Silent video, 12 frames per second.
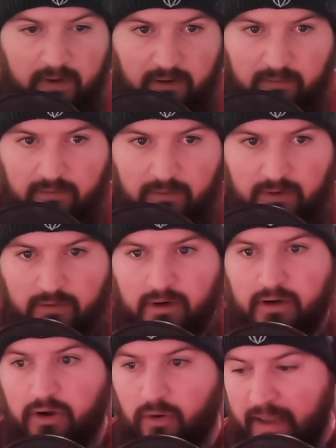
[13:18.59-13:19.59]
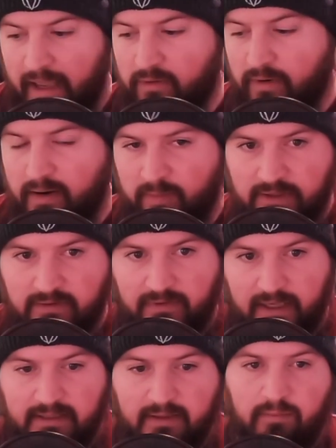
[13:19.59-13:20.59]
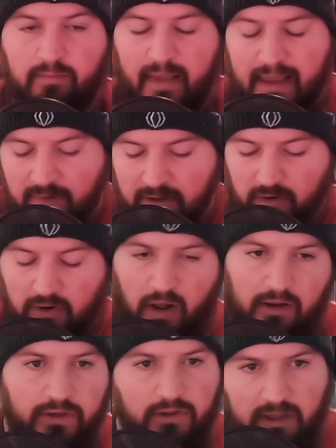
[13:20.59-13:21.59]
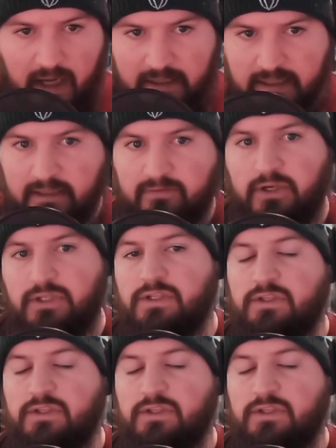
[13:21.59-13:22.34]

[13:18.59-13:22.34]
You're going to go handwrite a bunch of things, and maybe they'll call into your context function.